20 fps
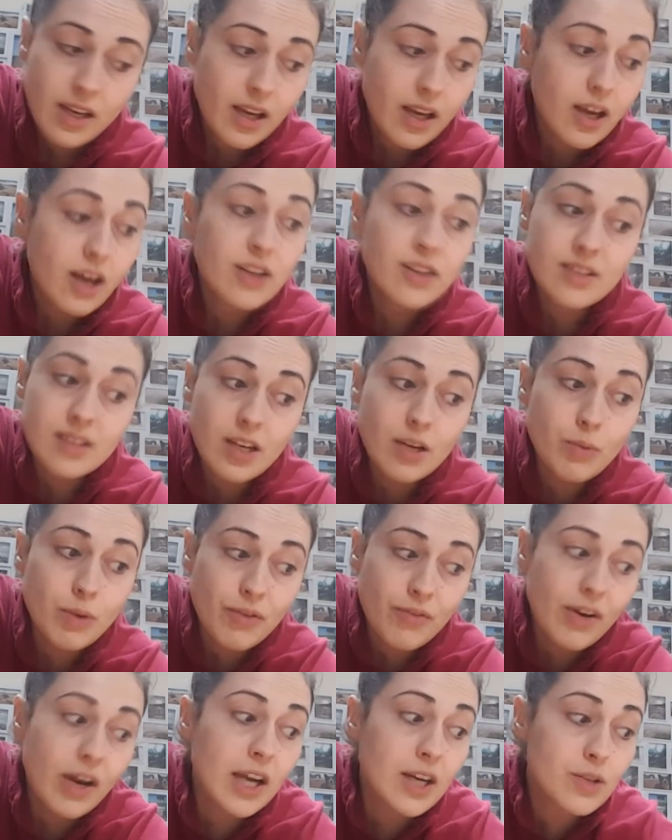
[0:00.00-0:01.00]
until we
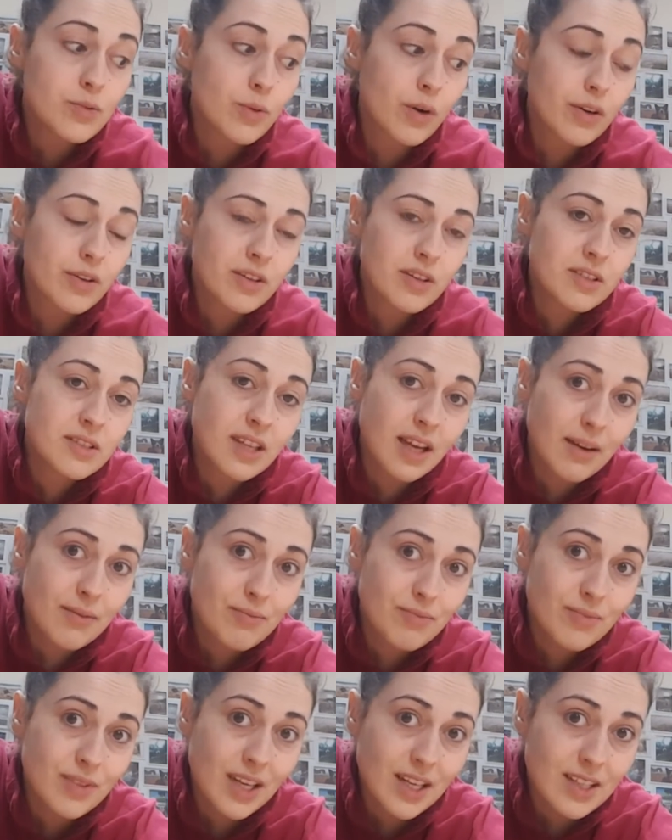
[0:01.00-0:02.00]
find one, because
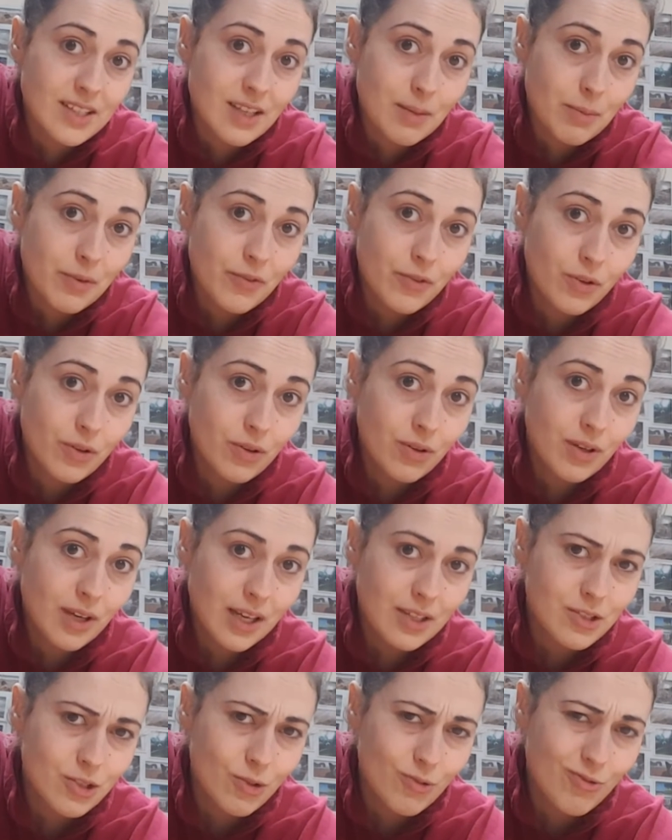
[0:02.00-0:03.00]
like I said before, I
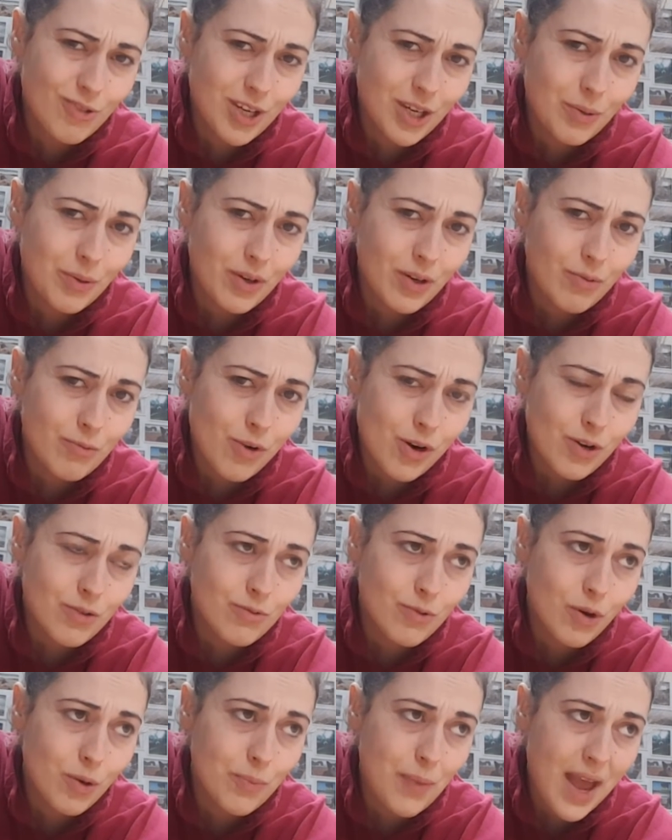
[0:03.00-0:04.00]
do really want a rock and
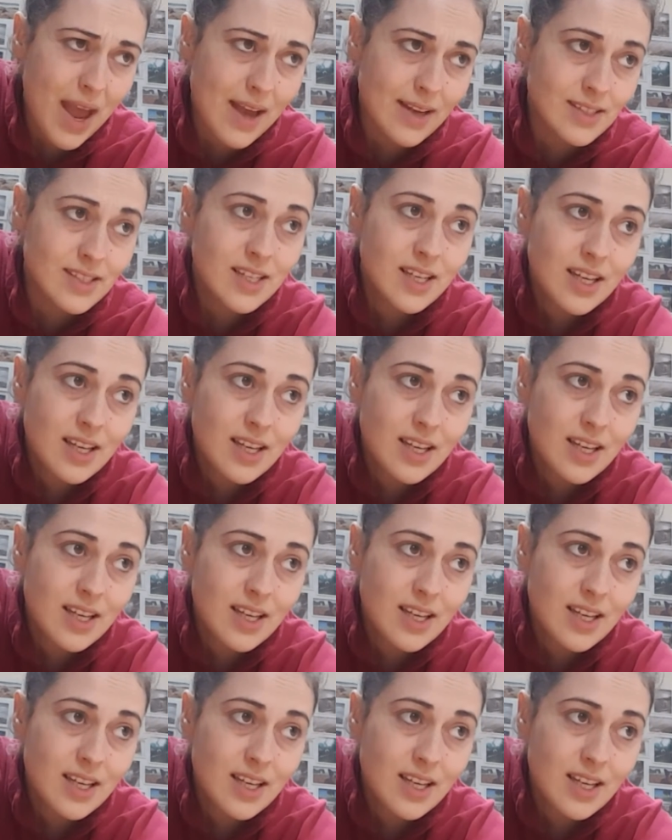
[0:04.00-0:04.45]
roll bed